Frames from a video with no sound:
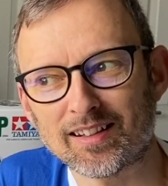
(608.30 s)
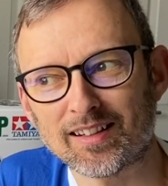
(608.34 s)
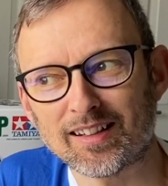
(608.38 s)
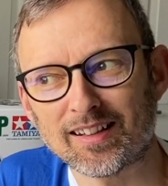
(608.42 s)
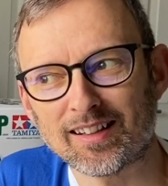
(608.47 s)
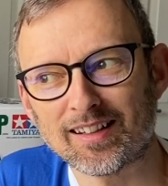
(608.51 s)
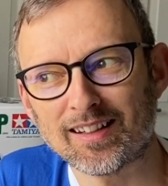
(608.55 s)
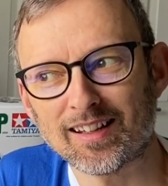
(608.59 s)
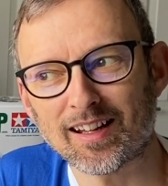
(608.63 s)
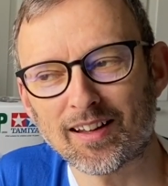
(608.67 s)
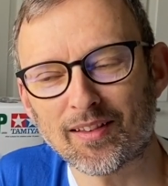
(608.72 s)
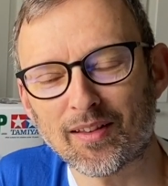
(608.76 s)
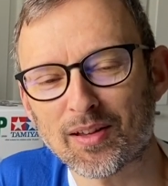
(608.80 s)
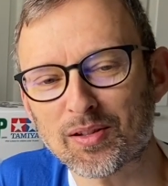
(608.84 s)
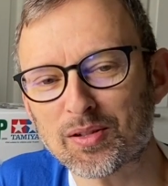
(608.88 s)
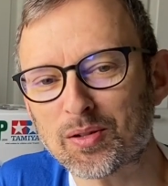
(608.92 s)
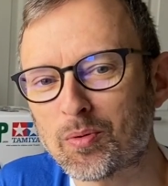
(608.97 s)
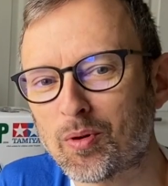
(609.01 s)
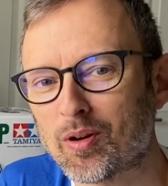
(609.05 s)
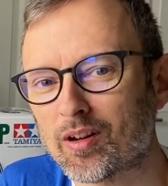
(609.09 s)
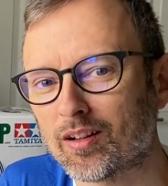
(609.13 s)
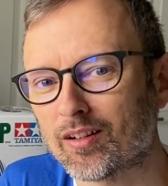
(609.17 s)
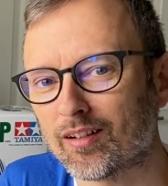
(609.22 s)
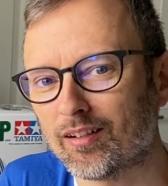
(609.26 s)
yeah, that's
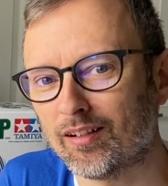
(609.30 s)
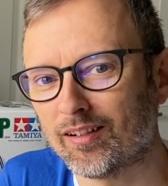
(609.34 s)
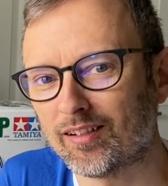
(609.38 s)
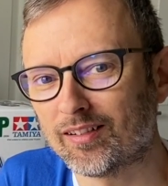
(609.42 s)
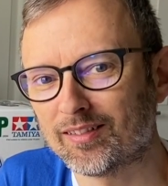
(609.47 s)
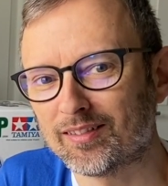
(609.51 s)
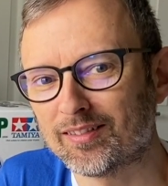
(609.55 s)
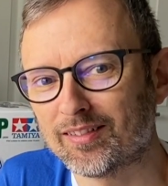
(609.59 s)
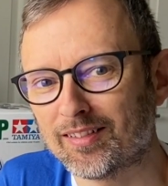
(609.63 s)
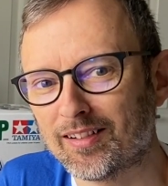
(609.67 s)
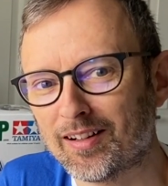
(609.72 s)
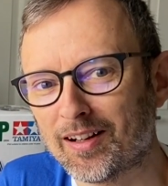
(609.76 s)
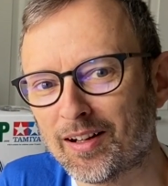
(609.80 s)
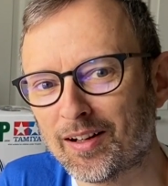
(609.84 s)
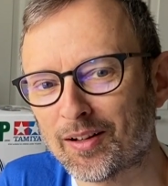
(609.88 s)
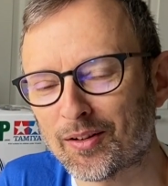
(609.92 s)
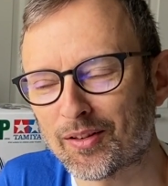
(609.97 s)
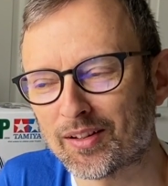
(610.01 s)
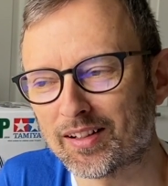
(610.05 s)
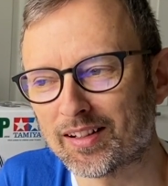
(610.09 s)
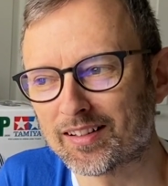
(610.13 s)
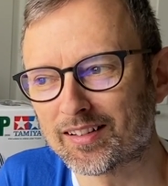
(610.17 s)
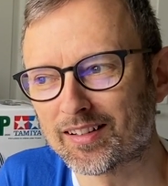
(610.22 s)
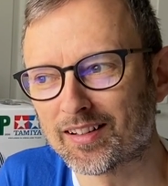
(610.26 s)
quite a lot, I
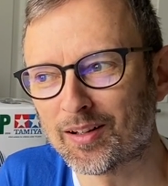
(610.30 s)
think.